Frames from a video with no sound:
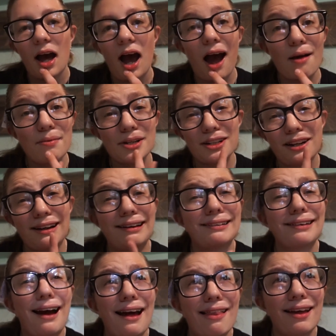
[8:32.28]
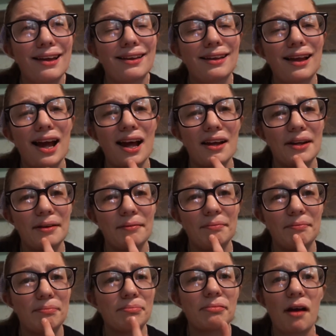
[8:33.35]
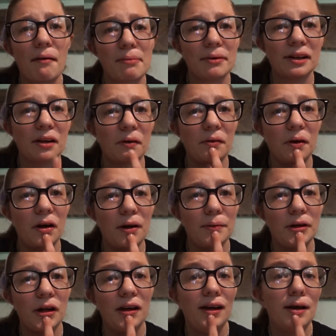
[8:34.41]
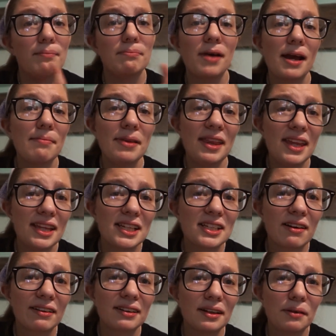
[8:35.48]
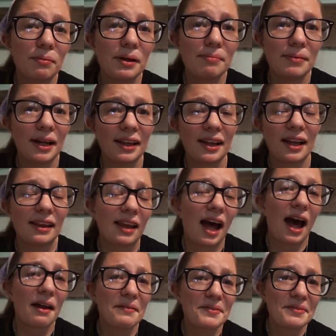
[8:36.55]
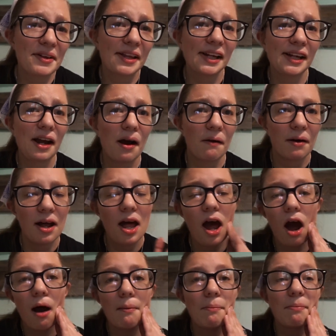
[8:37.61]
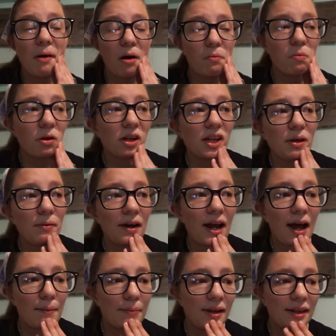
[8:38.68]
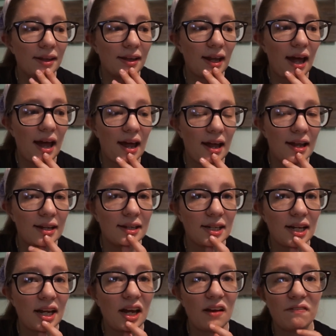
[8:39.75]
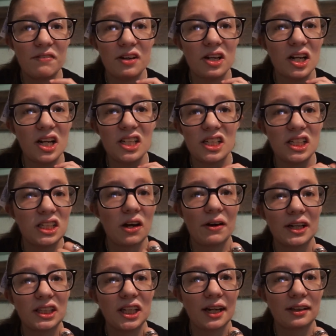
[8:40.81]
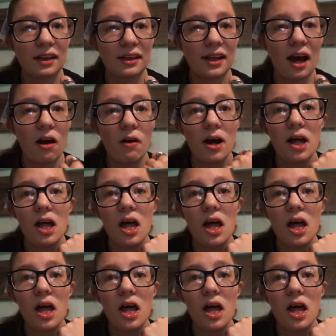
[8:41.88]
I'm just gonna try this. I probably don't know what I'm doing, and maybe the instructions would make sense. I don't really know, but we'll see what happens. And if you're into sewing, check this out.